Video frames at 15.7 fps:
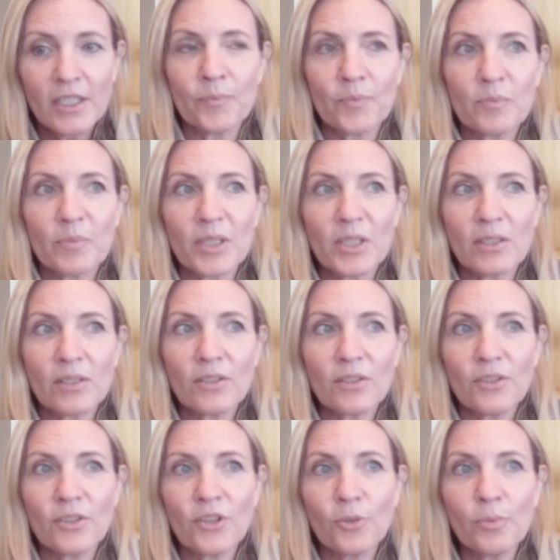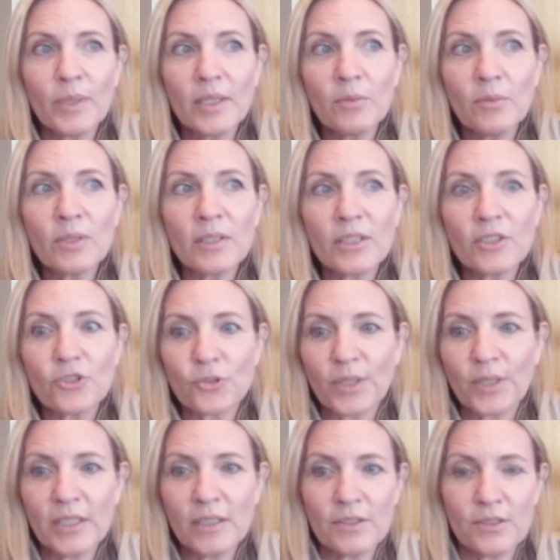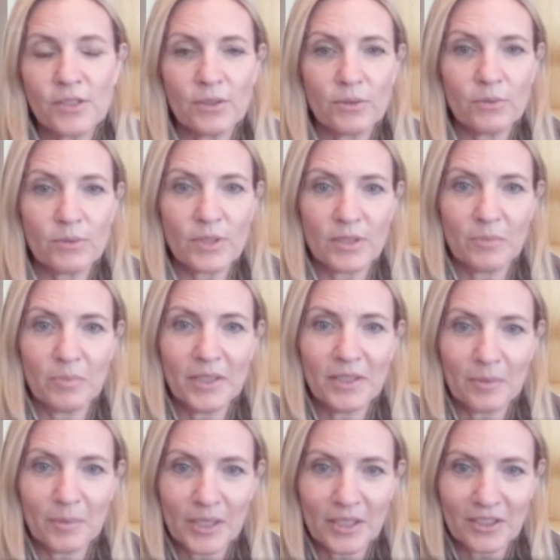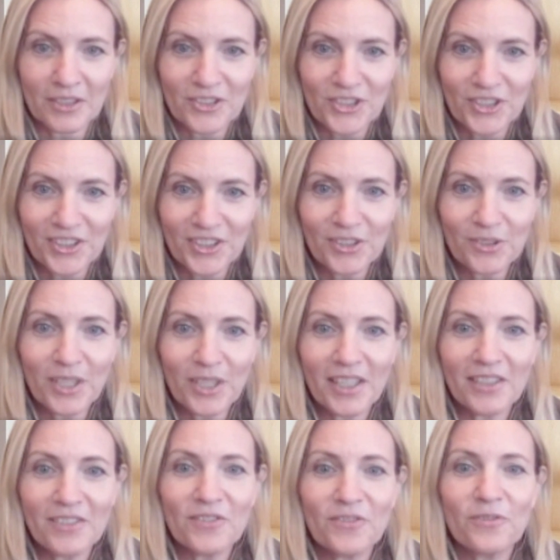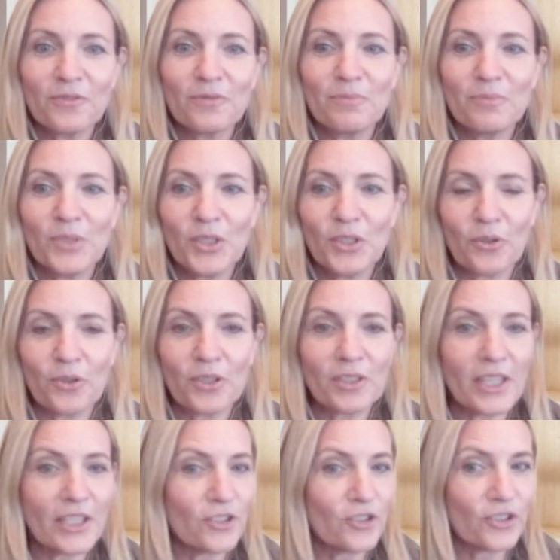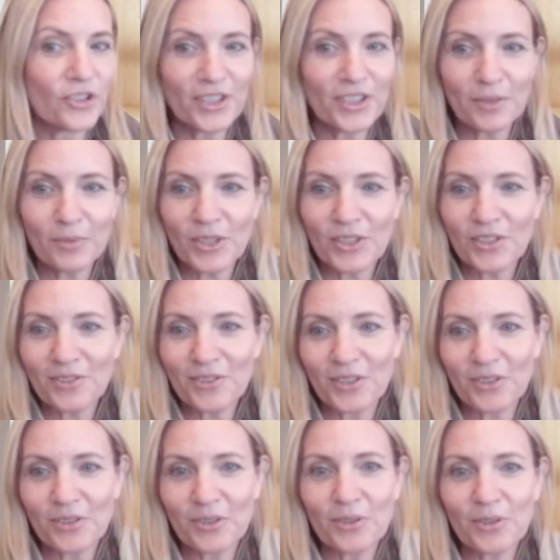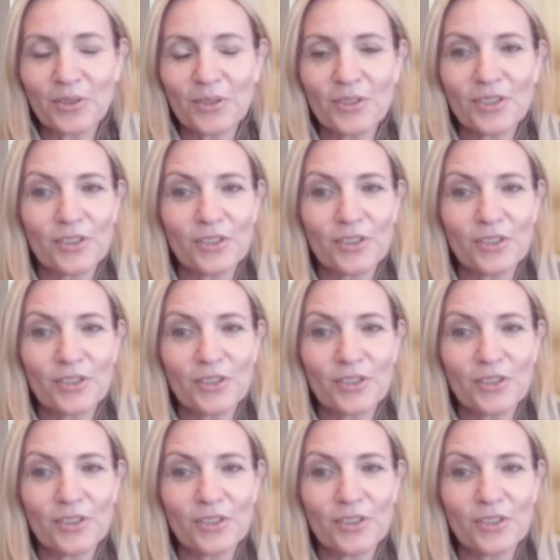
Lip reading: but nobody really trains you to be a manager. You kind of, they're like, you're good at what you do.